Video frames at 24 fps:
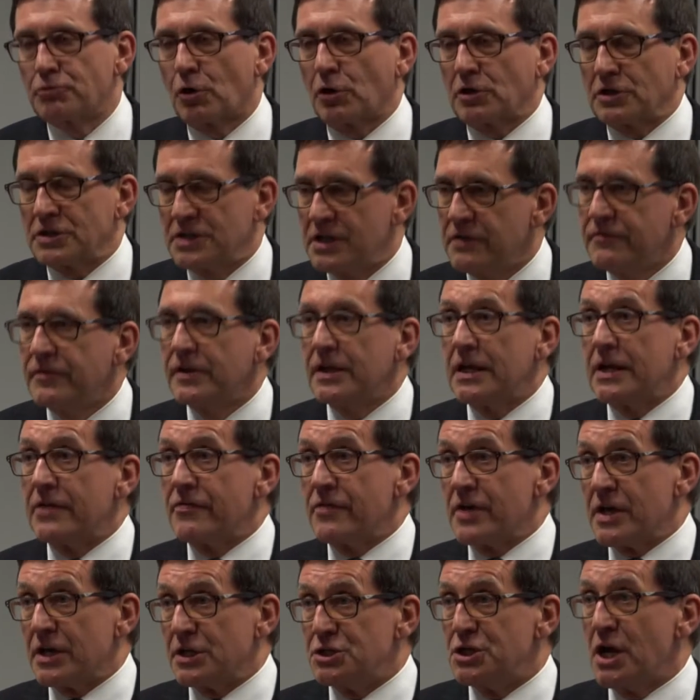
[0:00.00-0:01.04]
productivity
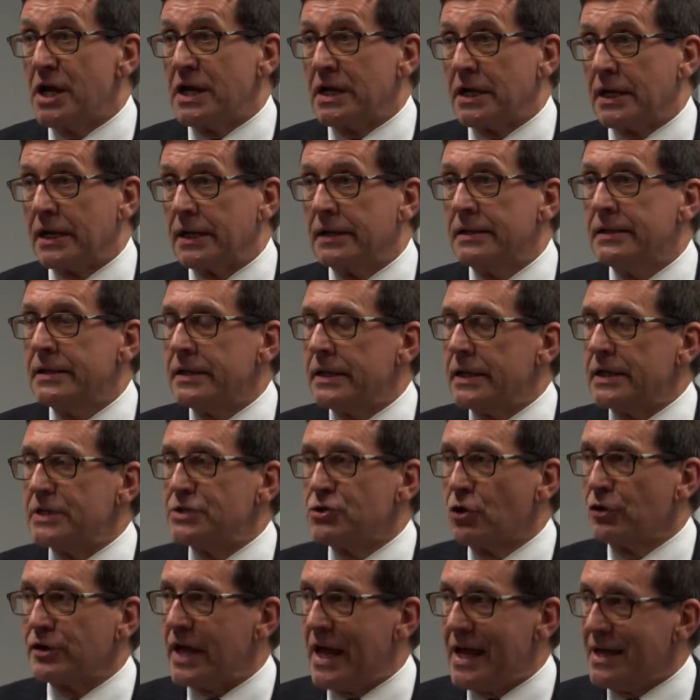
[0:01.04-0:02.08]
and the agenda is
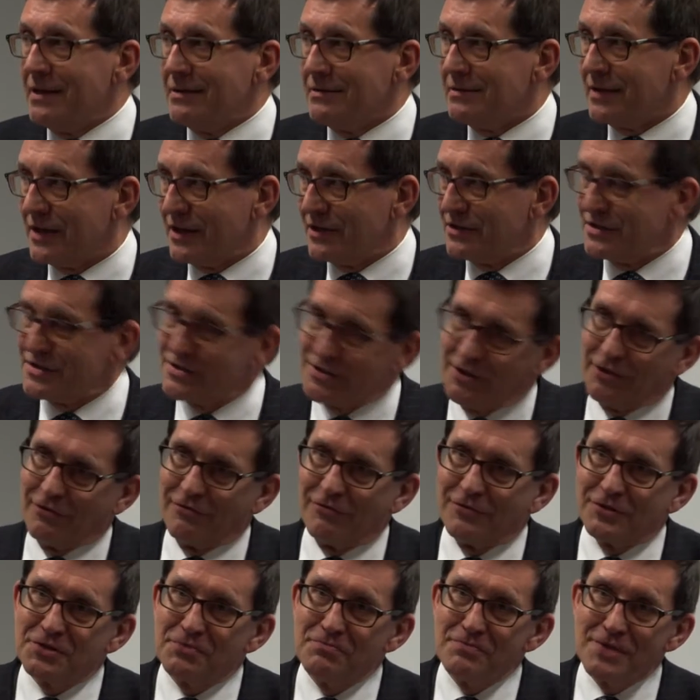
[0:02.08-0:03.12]
not an end in itself,
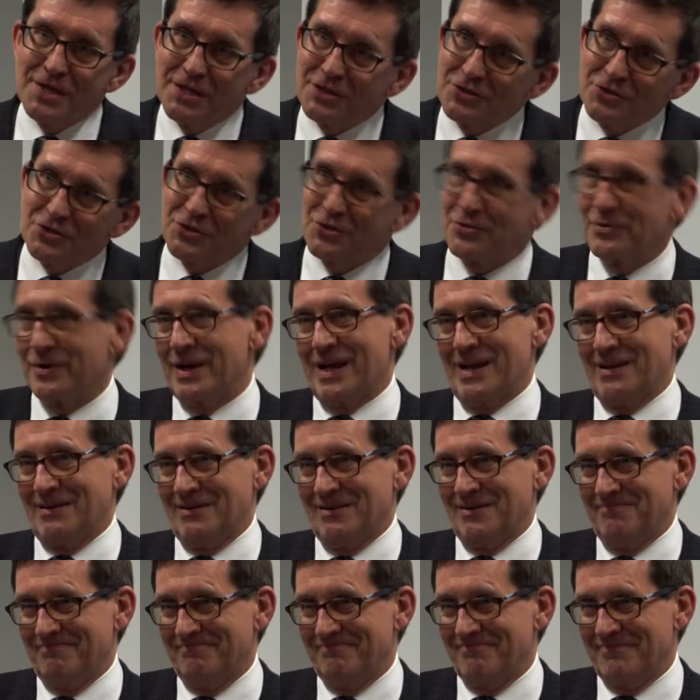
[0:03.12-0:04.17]
it's a means to an
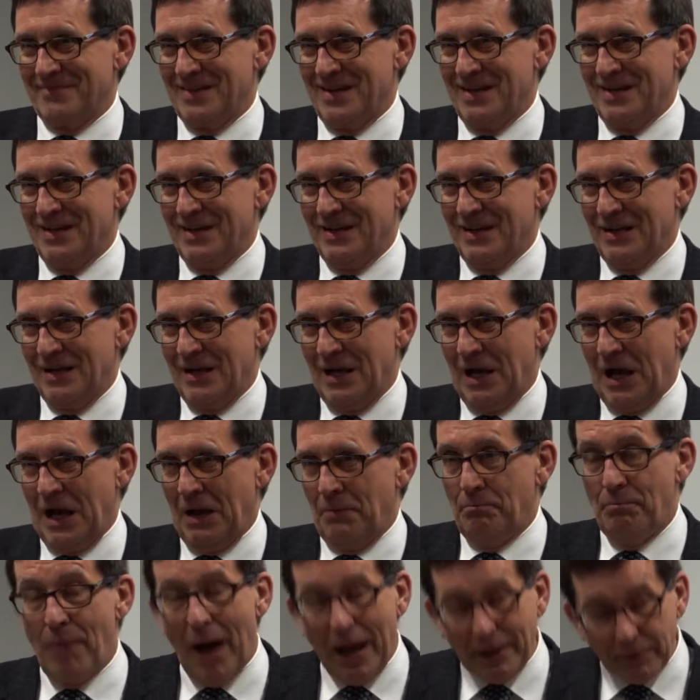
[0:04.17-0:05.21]

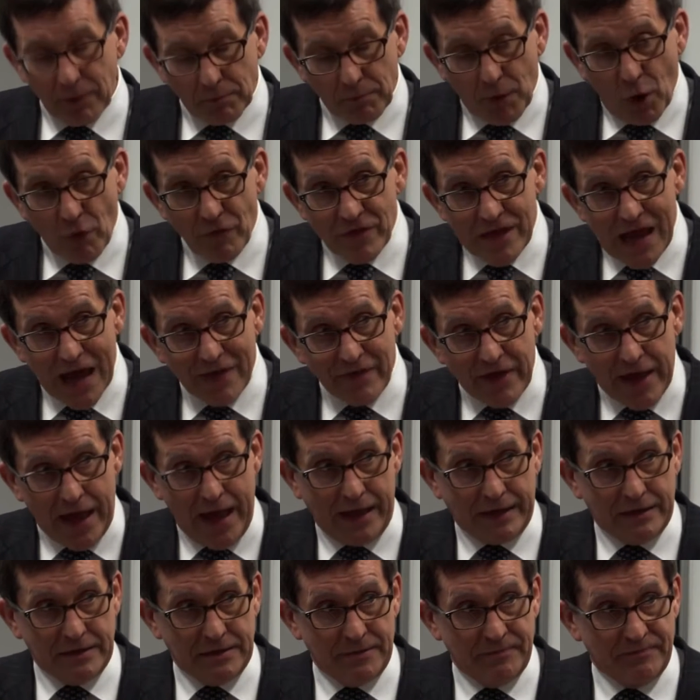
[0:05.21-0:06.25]
end. But on the other hand,
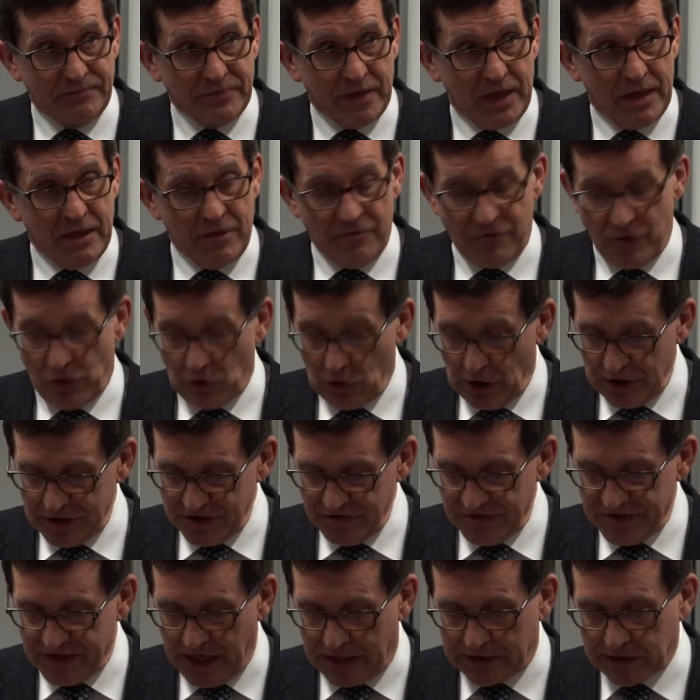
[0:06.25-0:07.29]
there are lots
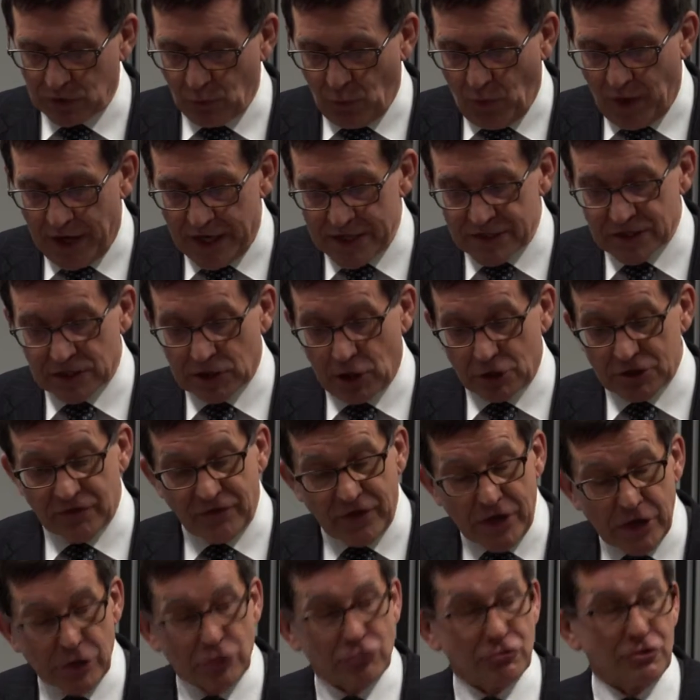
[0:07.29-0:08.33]
of subtle ways and lots
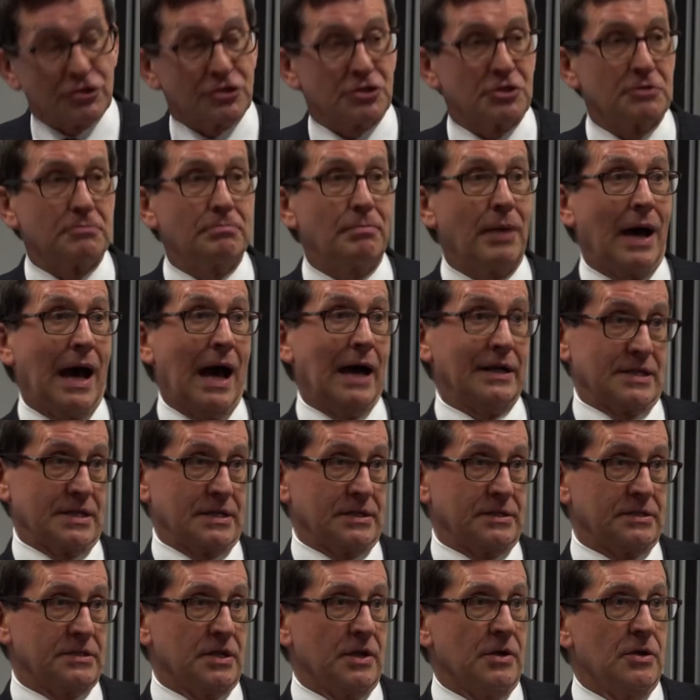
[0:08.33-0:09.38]
of interested
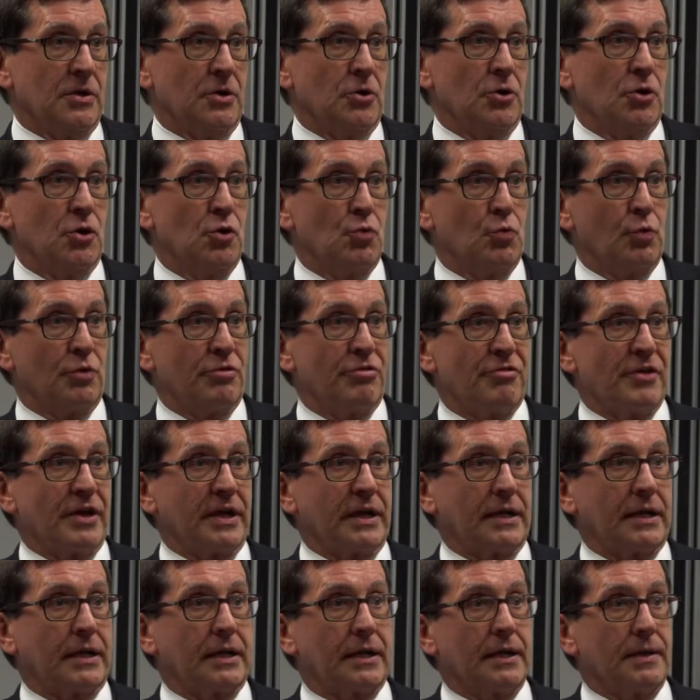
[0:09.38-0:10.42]
parties who would
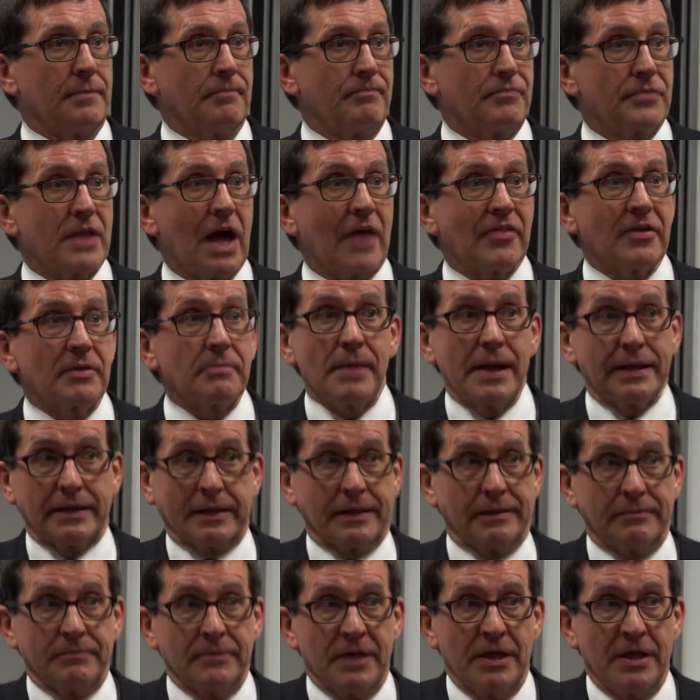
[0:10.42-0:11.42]
think nothing better